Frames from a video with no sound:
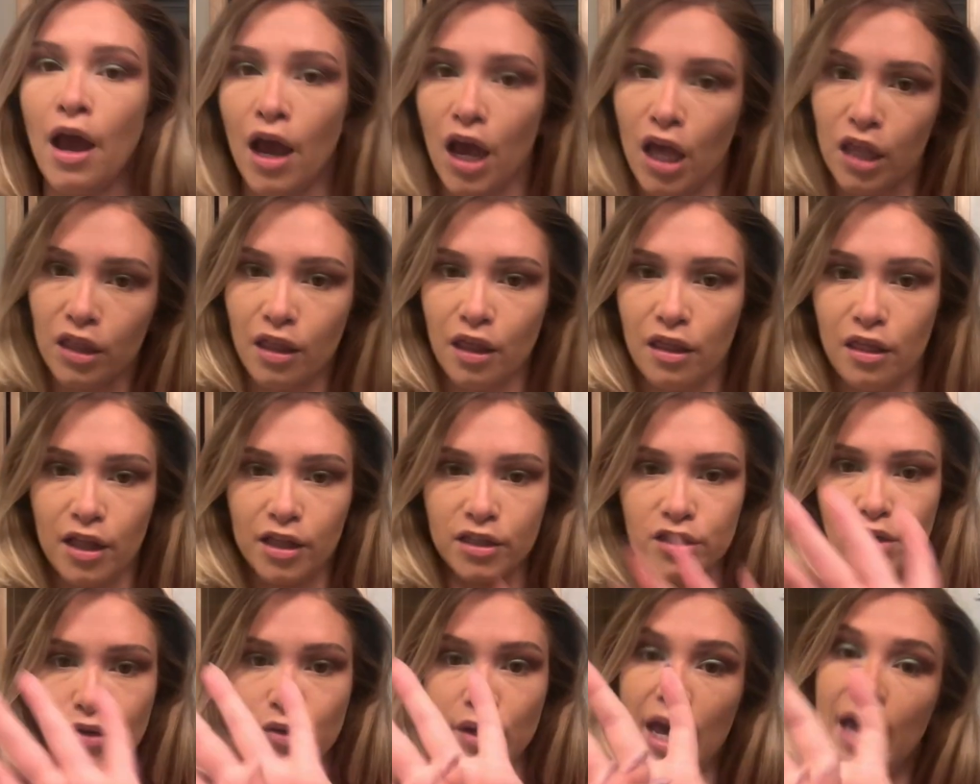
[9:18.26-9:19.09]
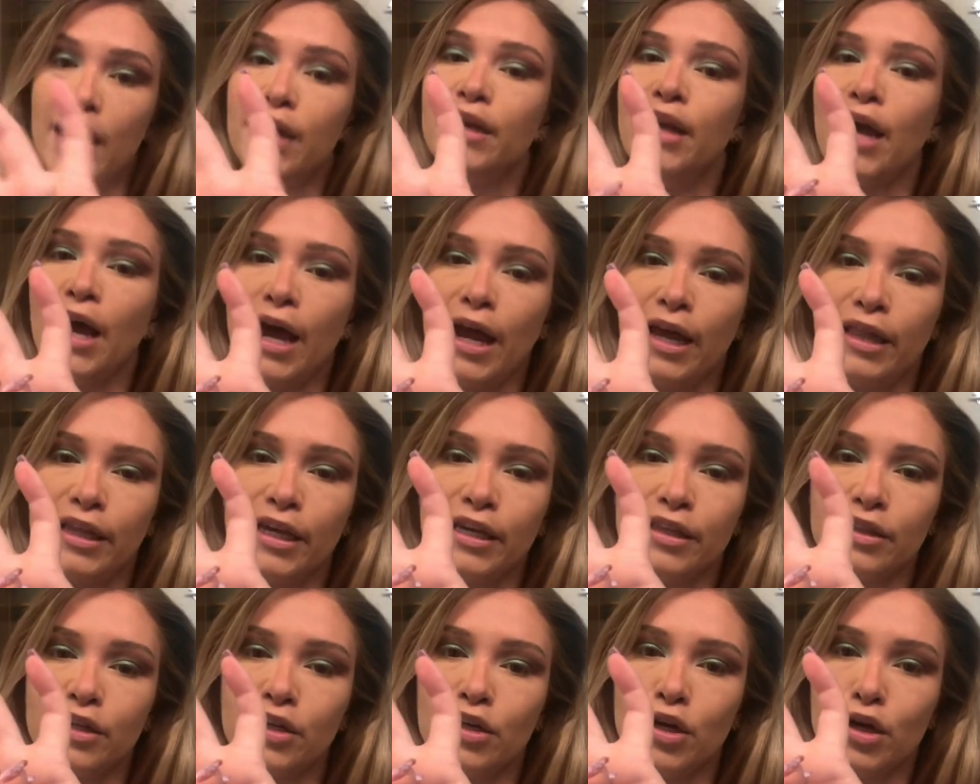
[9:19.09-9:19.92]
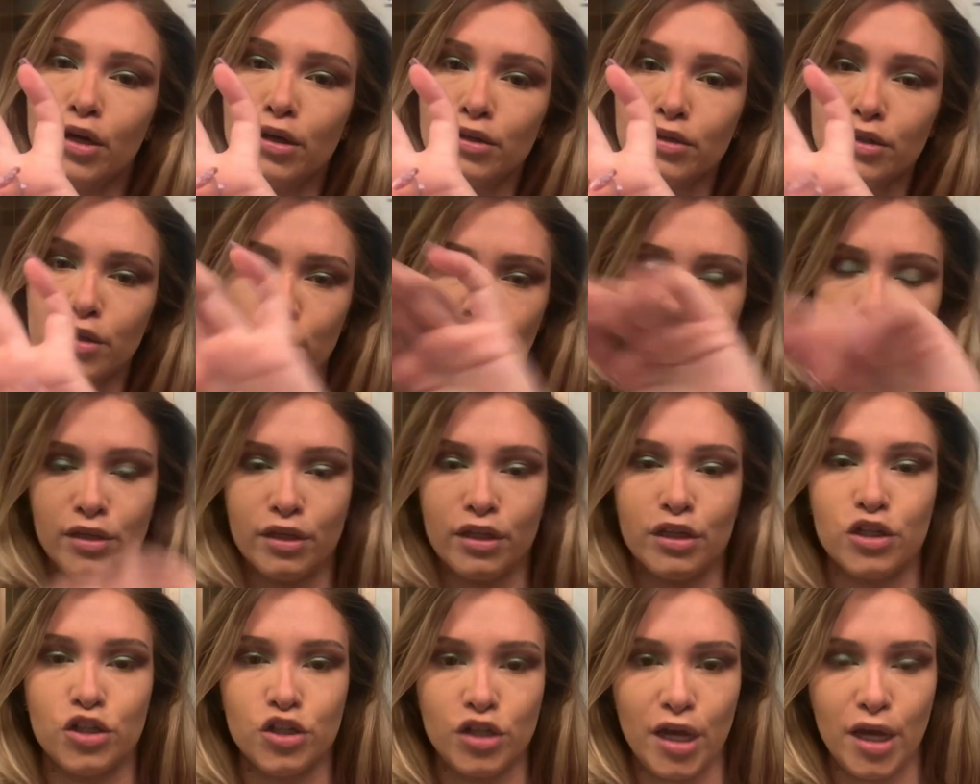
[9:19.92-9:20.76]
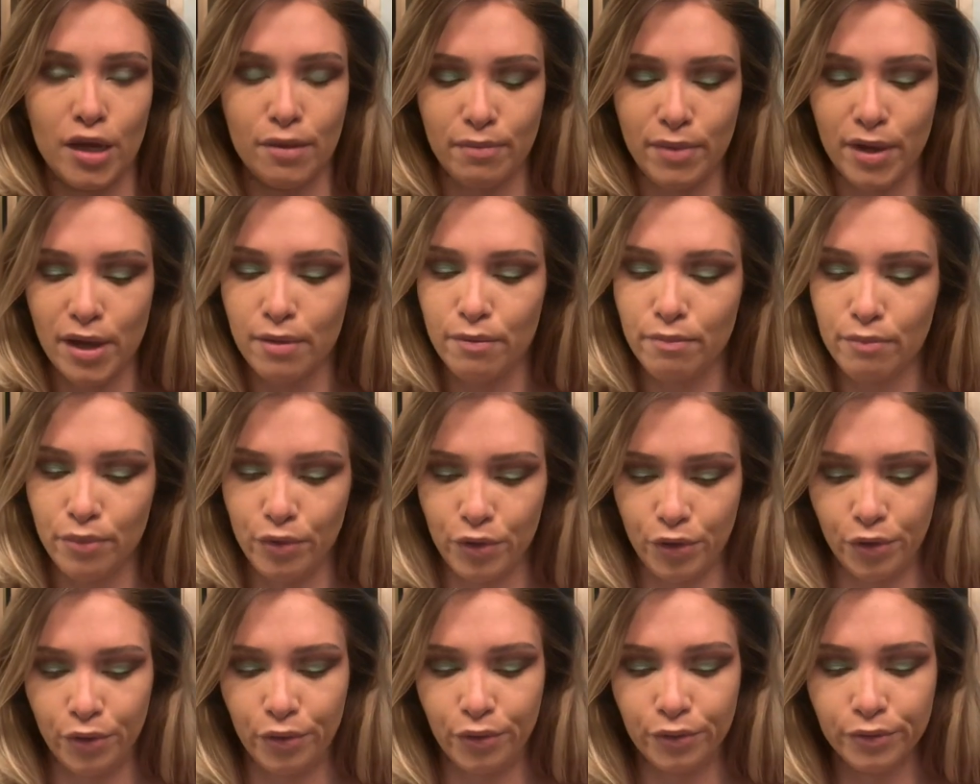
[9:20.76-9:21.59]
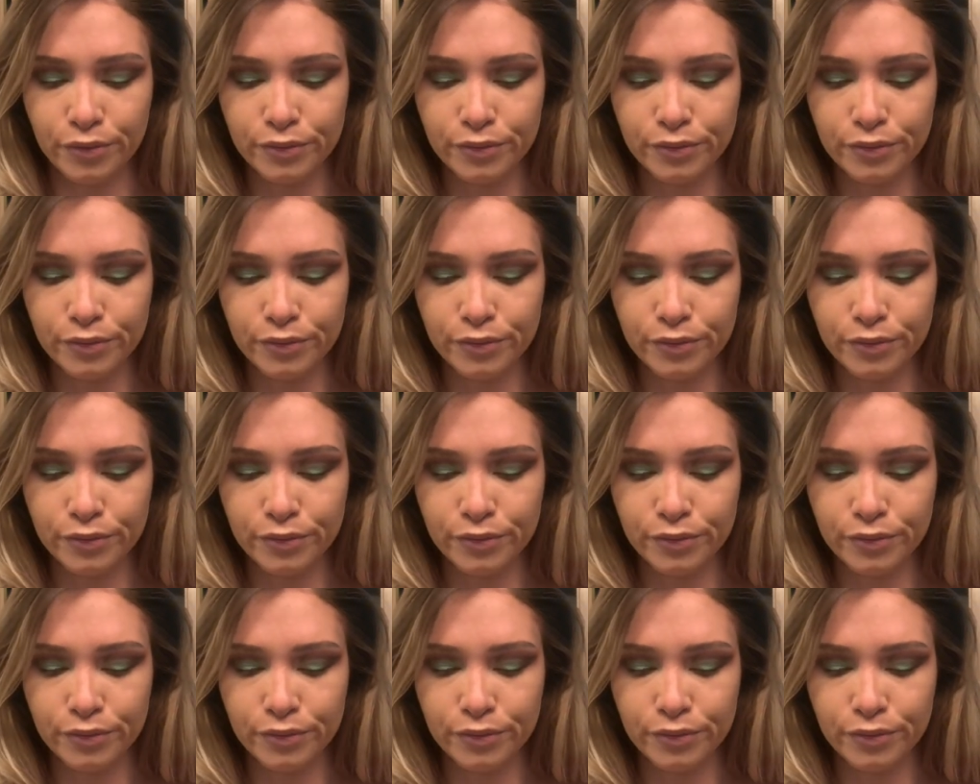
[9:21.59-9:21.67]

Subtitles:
And then let's go ahead and highlight the nose using the shade Bamboo.